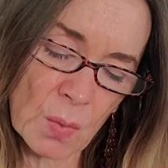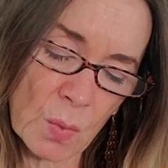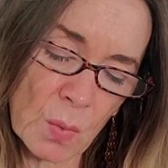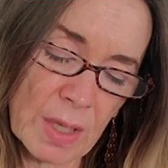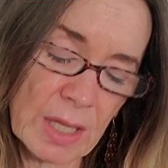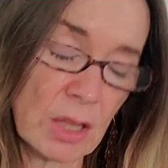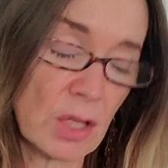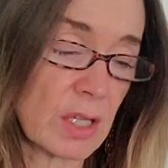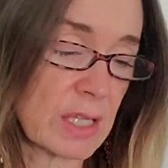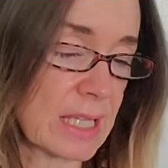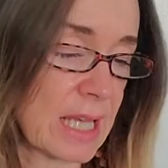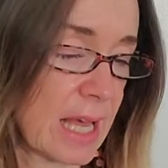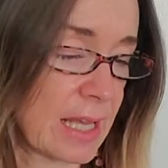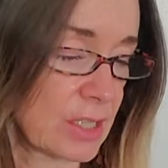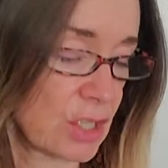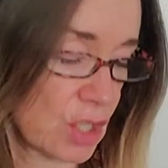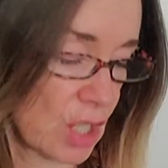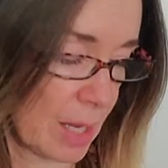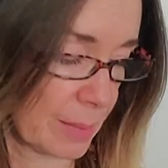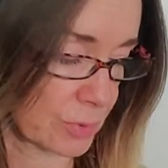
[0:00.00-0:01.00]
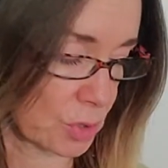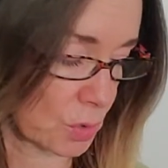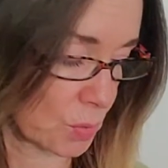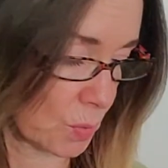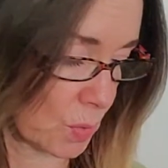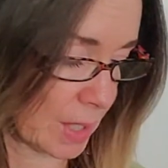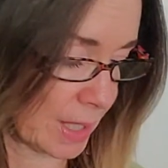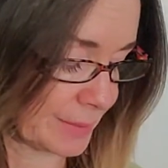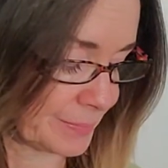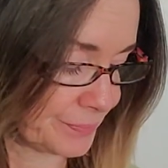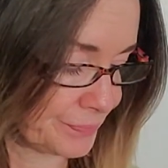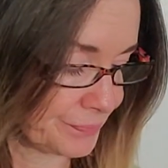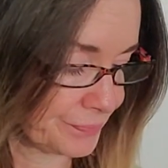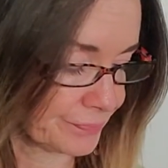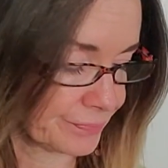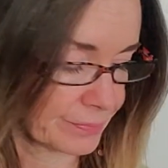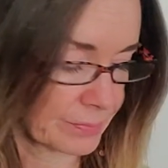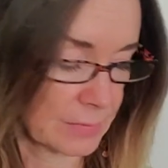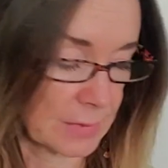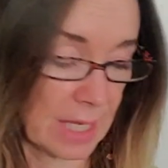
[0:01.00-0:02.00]
we looked at in chapter one.
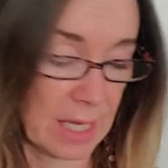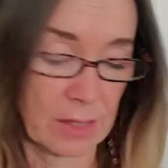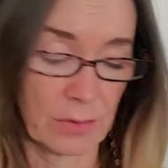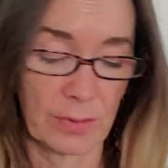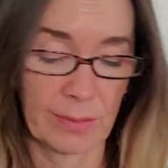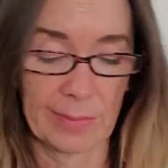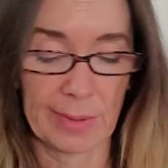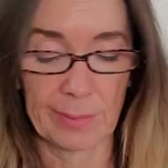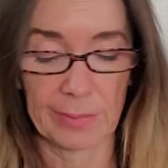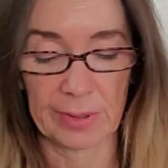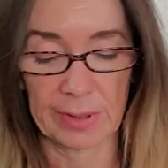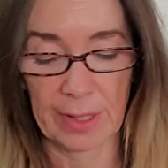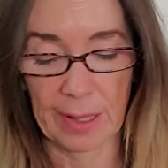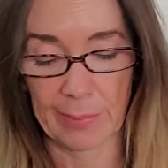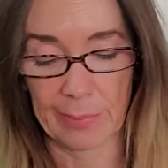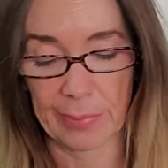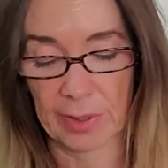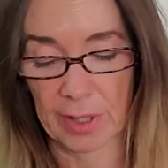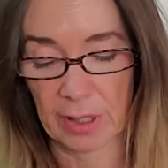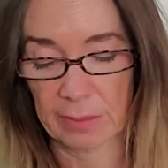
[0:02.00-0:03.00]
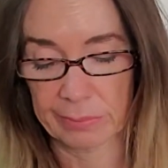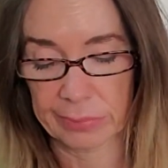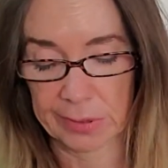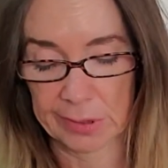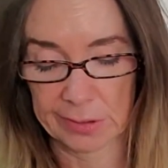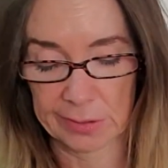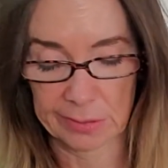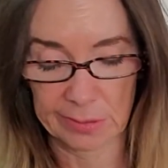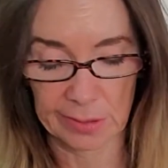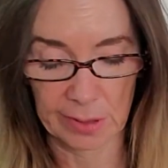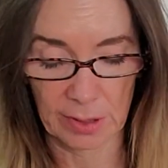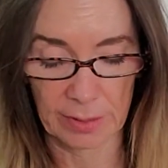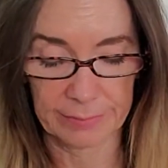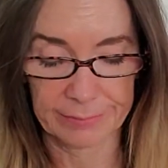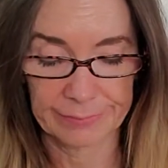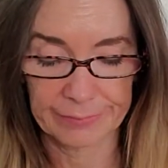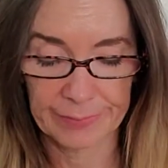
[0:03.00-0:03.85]
I don't remember that part, but okay.